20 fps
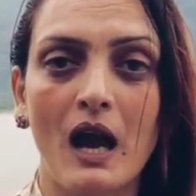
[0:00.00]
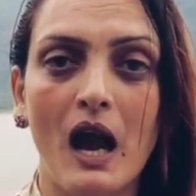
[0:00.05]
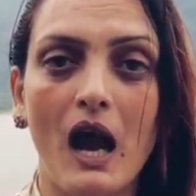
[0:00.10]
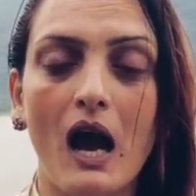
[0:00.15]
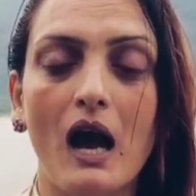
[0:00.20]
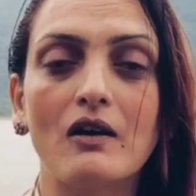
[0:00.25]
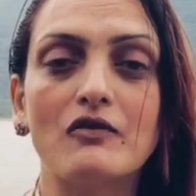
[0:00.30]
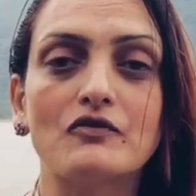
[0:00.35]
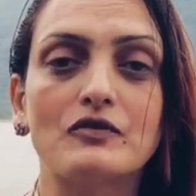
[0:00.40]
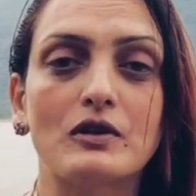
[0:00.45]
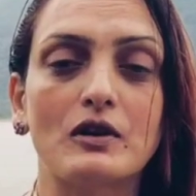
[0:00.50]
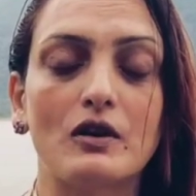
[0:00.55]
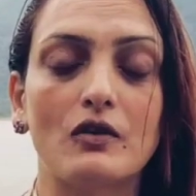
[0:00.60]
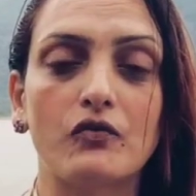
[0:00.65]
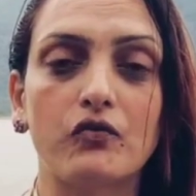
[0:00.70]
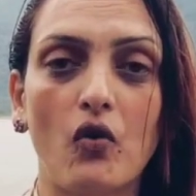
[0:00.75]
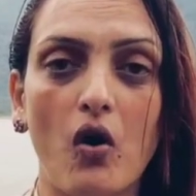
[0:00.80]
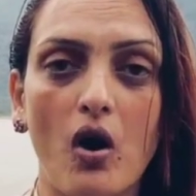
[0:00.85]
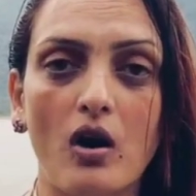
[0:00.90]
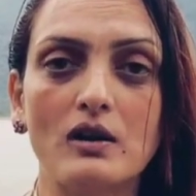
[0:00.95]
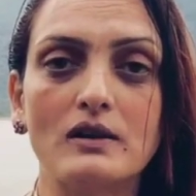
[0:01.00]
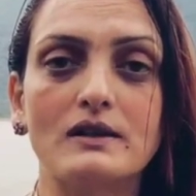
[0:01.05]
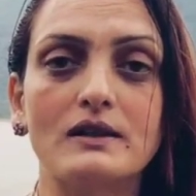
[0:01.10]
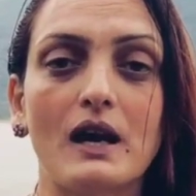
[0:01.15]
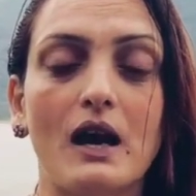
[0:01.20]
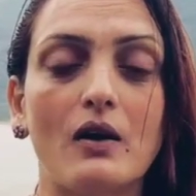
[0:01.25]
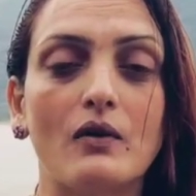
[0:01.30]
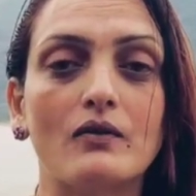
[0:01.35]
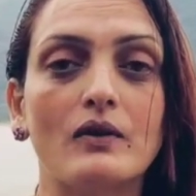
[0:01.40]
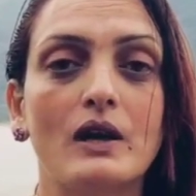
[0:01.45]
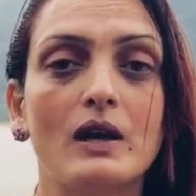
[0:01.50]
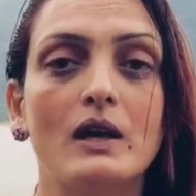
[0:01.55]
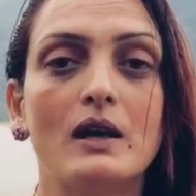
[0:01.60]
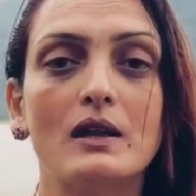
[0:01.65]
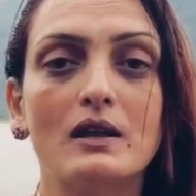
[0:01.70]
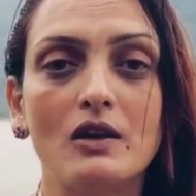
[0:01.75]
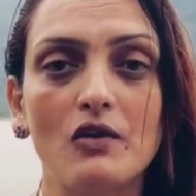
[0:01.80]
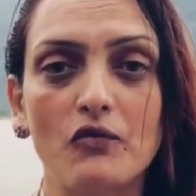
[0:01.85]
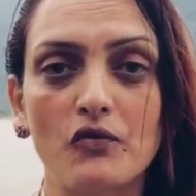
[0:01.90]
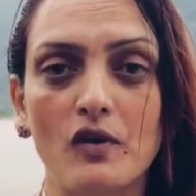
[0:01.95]
after fall down,
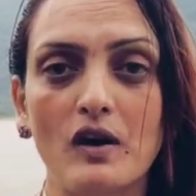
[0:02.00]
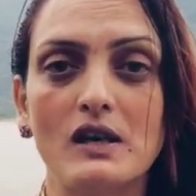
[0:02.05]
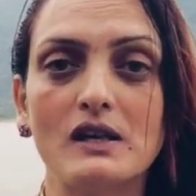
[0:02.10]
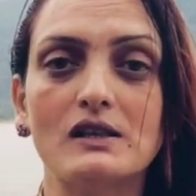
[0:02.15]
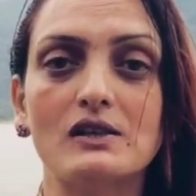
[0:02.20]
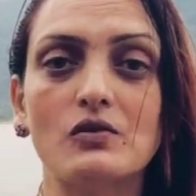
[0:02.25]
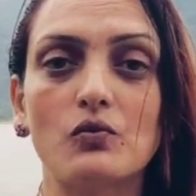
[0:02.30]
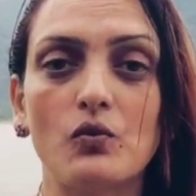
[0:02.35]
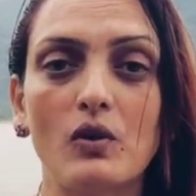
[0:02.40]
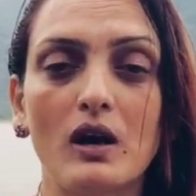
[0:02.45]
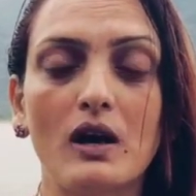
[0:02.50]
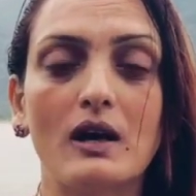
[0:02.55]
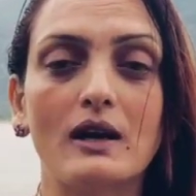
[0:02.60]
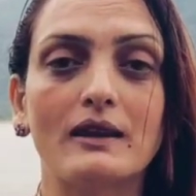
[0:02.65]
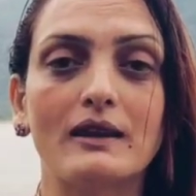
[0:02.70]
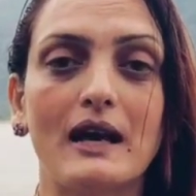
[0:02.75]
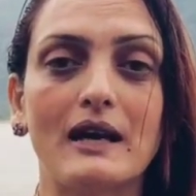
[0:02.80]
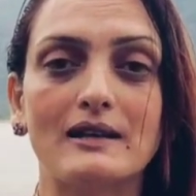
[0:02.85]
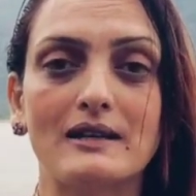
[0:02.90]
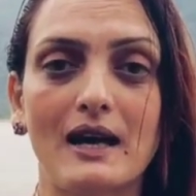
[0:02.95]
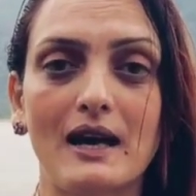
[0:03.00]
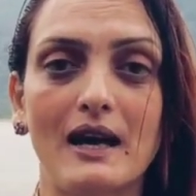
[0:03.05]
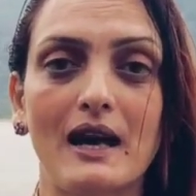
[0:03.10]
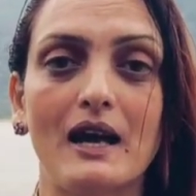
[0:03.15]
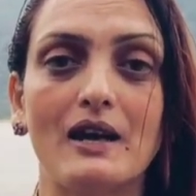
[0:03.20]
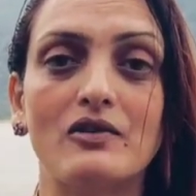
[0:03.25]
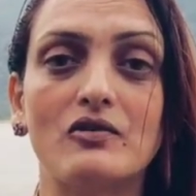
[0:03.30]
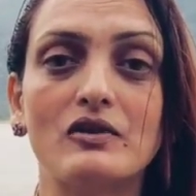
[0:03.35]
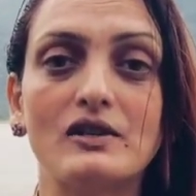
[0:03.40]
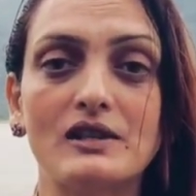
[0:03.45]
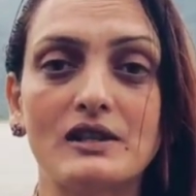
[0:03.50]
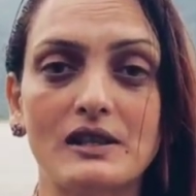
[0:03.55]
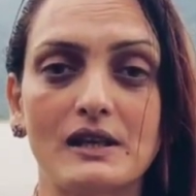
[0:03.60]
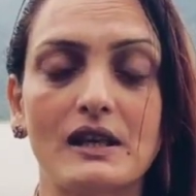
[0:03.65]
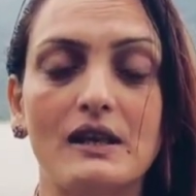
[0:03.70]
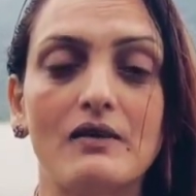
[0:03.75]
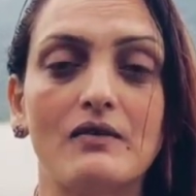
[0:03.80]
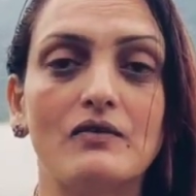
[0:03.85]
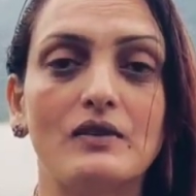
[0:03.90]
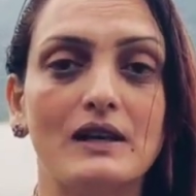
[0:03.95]
the first word that I had
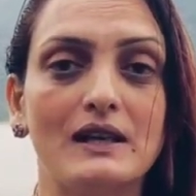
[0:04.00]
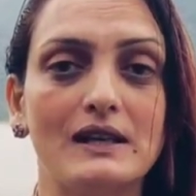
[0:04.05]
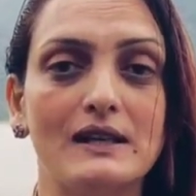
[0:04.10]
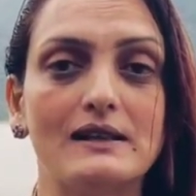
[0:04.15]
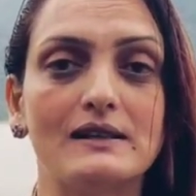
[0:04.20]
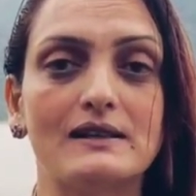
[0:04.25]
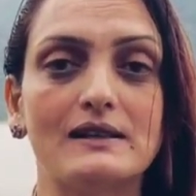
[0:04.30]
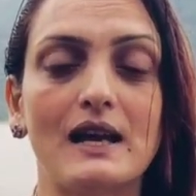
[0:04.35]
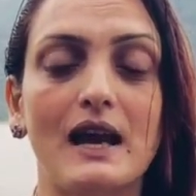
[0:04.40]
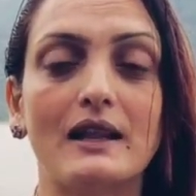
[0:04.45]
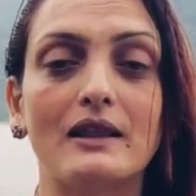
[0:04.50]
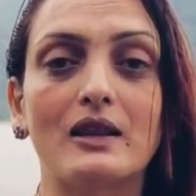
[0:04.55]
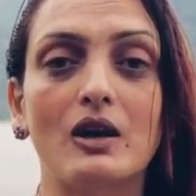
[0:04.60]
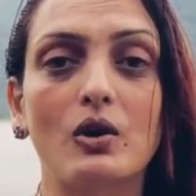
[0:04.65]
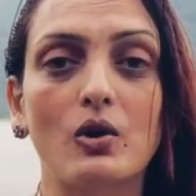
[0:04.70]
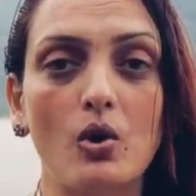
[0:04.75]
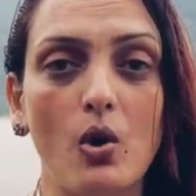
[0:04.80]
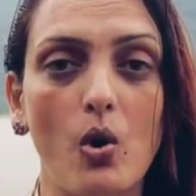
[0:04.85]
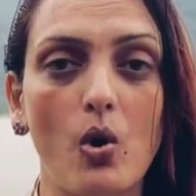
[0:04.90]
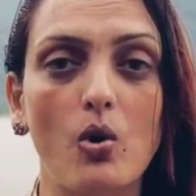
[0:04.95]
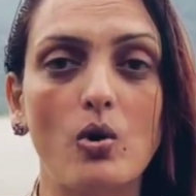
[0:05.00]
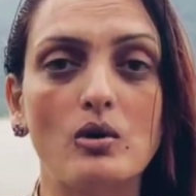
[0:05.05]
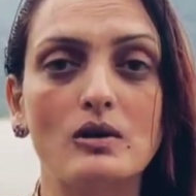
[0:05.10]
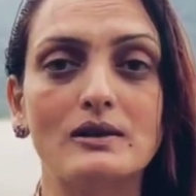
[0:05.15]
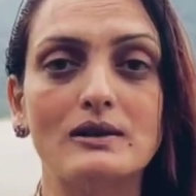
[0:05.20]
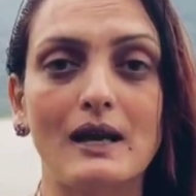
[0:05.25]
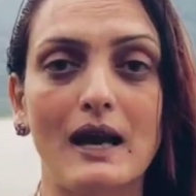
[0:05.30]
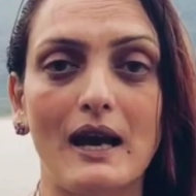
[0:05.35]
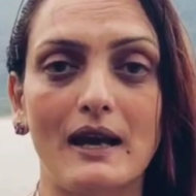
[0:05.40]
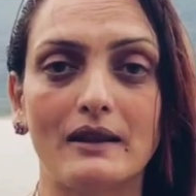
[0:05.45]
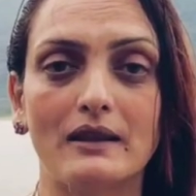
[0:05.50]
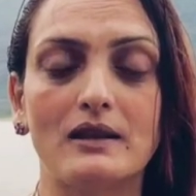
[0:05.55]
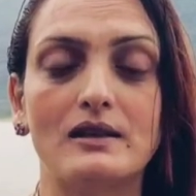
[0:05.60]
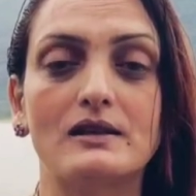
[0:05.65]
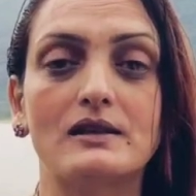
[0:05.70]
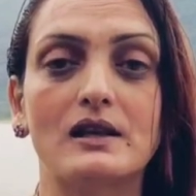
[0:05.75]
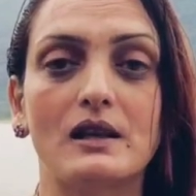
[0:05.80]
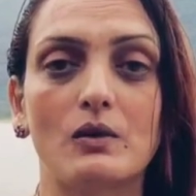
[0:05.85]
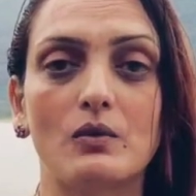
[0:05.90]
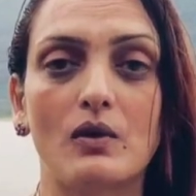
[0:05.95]
received is that the gold and the
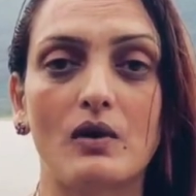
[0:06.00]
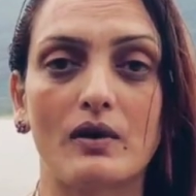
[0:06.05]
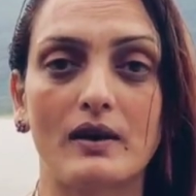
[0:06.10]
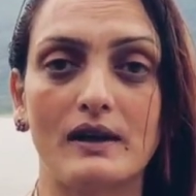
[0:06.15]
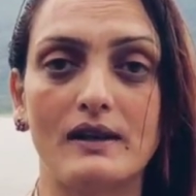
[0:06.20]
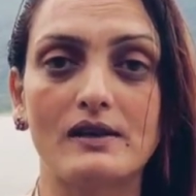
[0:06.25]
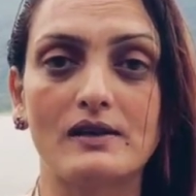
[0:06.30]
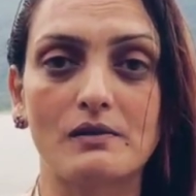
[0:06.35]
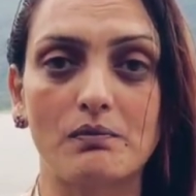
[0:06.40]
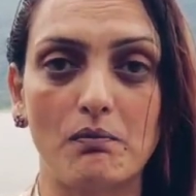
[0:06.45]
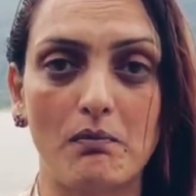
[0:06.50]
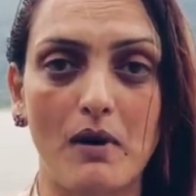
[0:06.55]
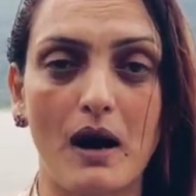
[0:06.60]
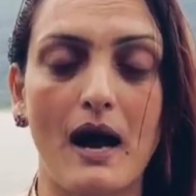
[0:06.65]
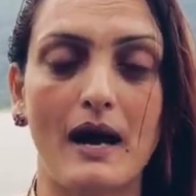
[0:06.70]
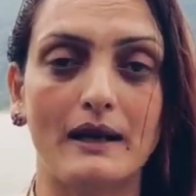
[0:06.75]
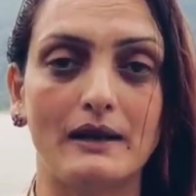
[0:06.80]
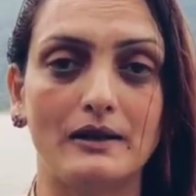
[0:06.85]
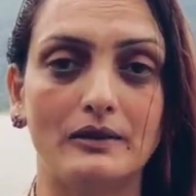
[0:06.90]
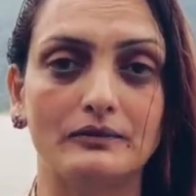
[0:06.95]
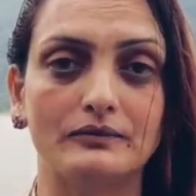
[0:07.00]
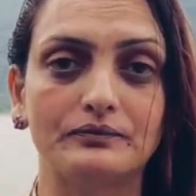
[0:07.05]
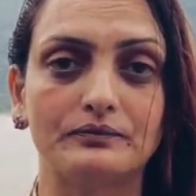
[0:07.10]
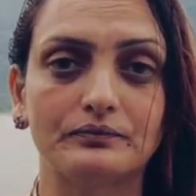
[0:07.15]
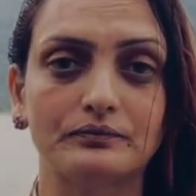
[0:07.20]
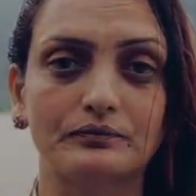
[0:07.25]
silver is mine.